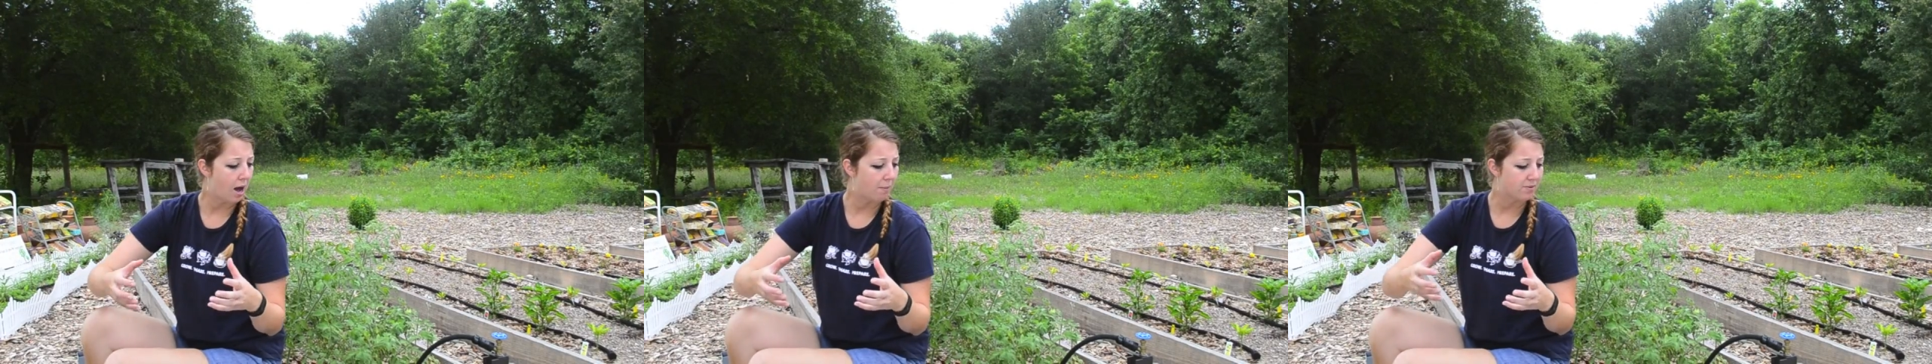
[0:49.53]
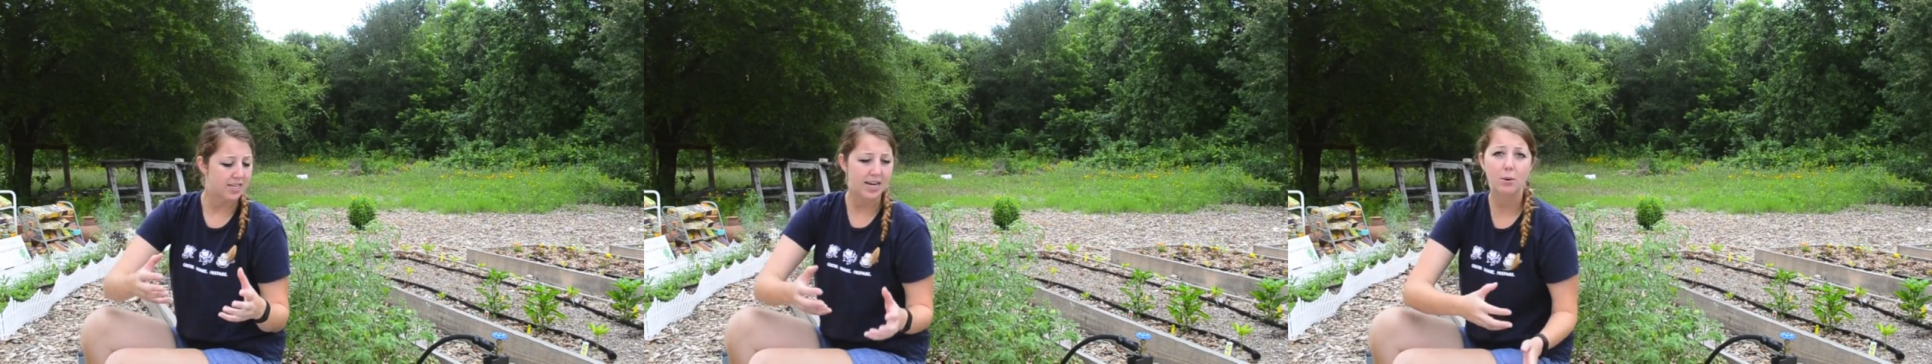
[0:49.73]

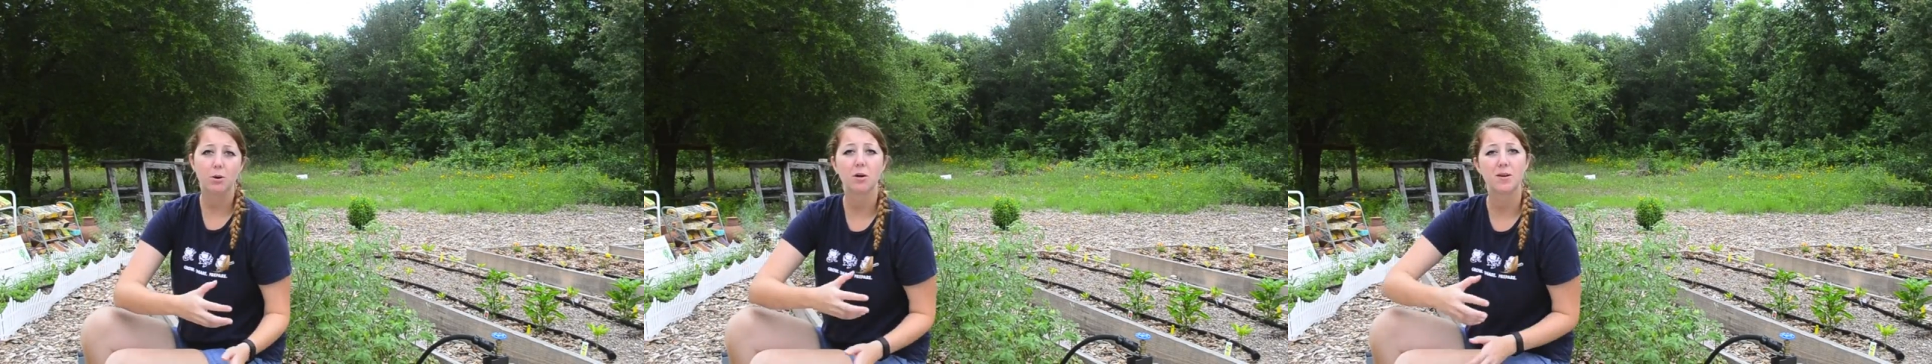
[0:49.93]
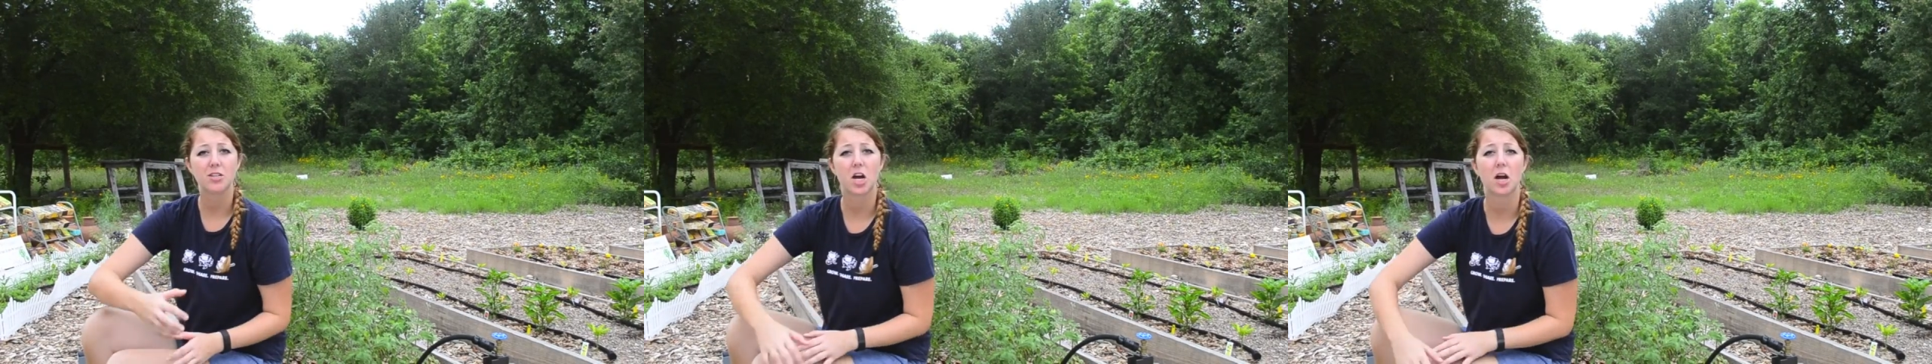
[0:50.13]
Today we're going
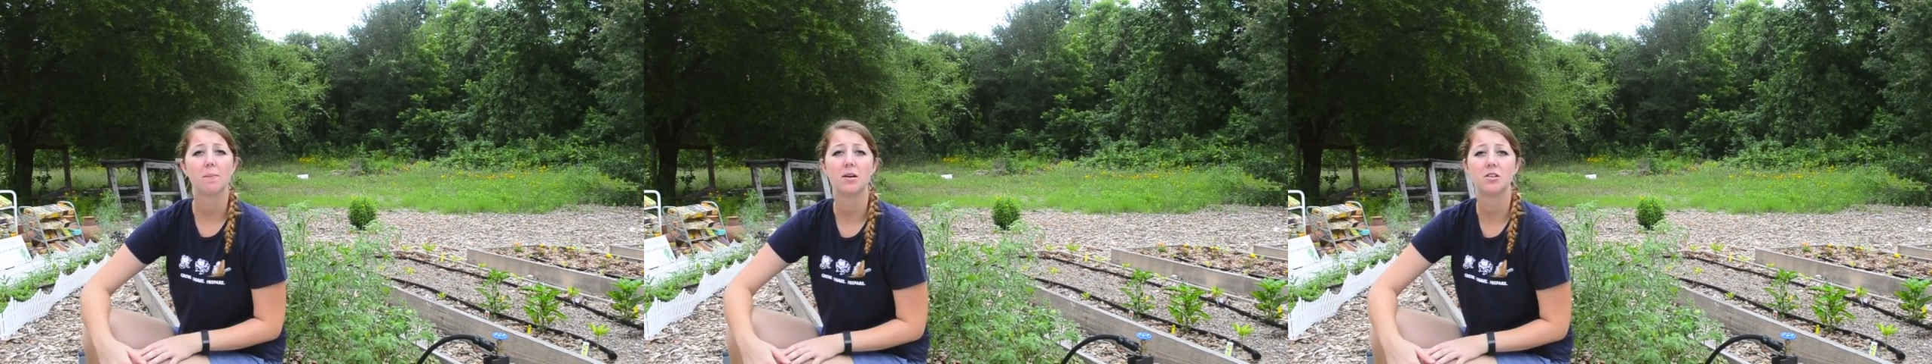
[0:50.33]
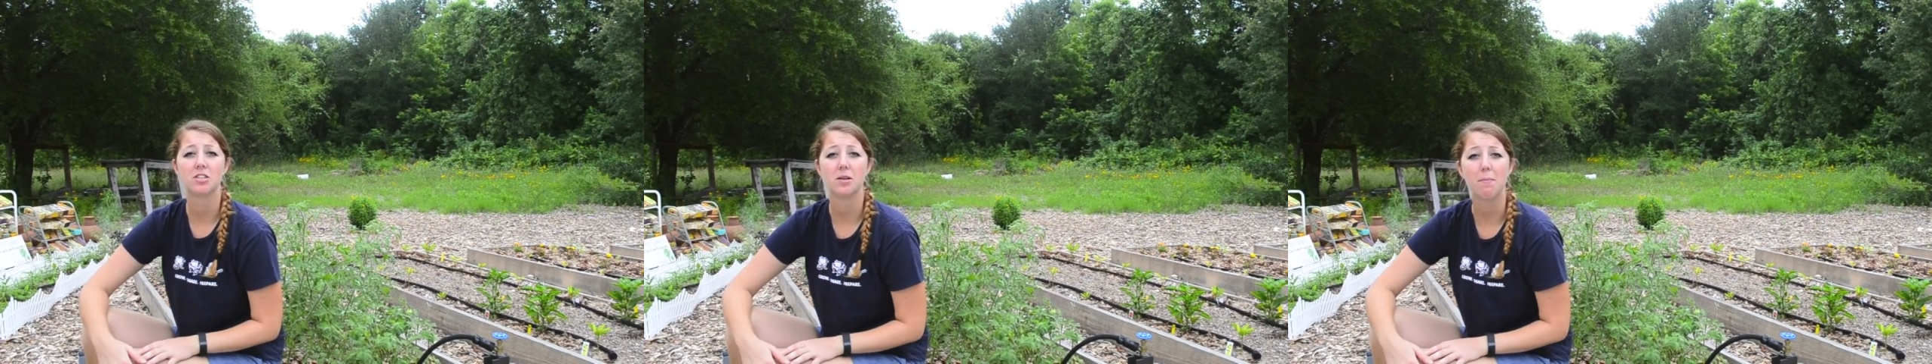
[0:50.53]
to be talking
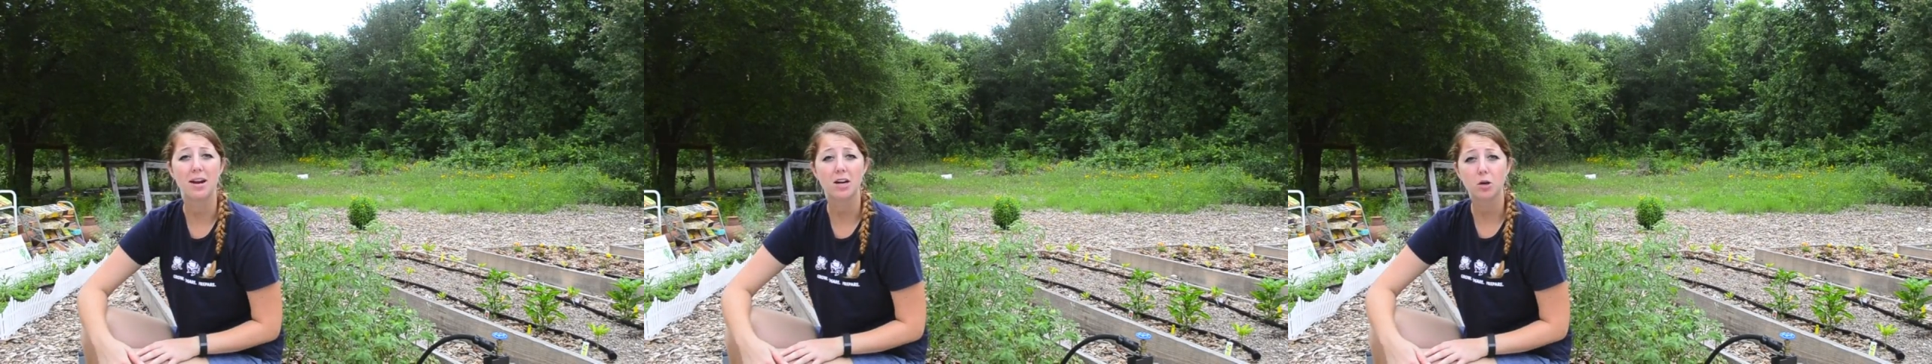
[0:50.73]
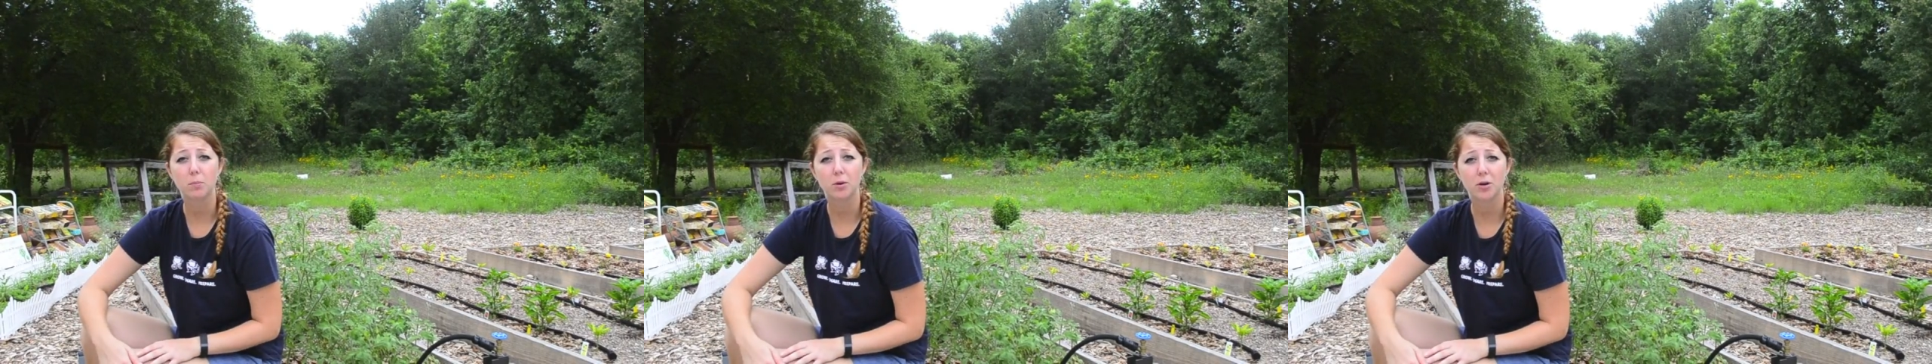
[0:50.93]
about
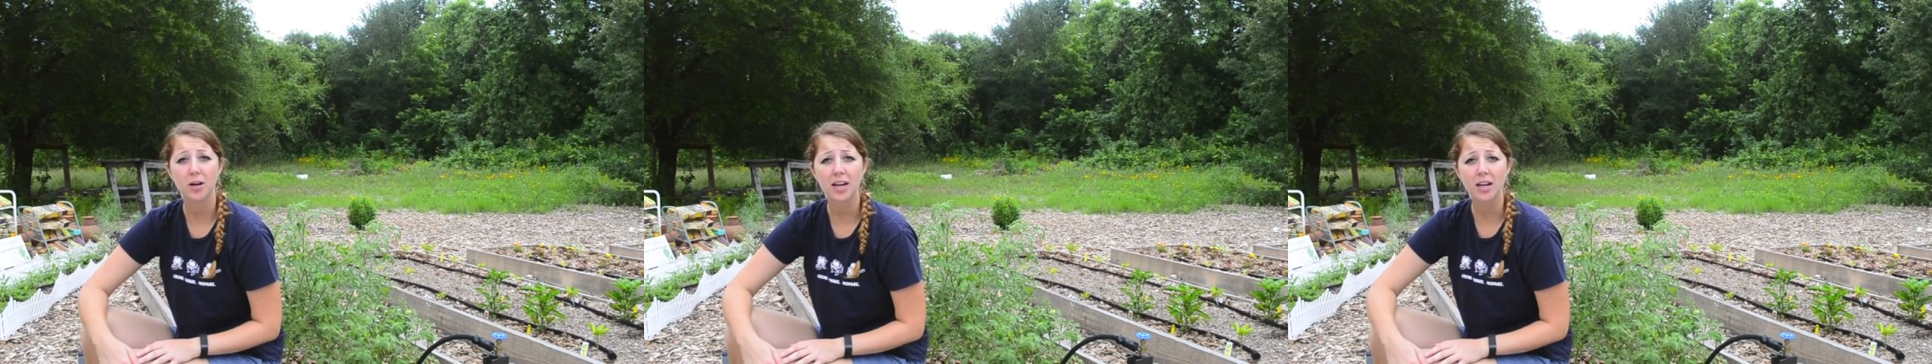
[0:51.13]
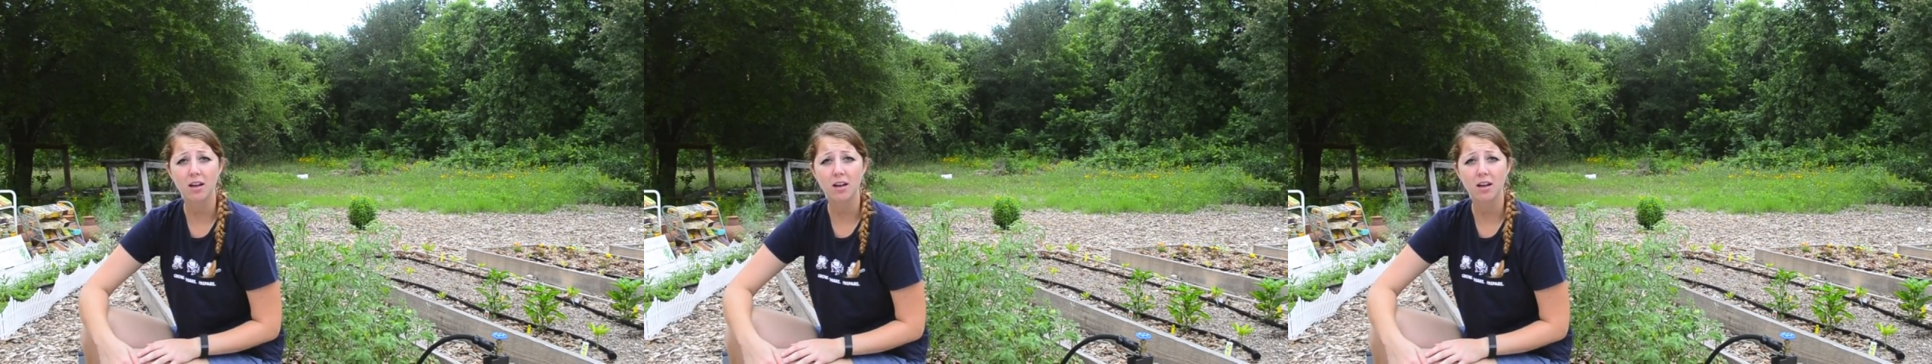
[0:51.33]
tomato pruning.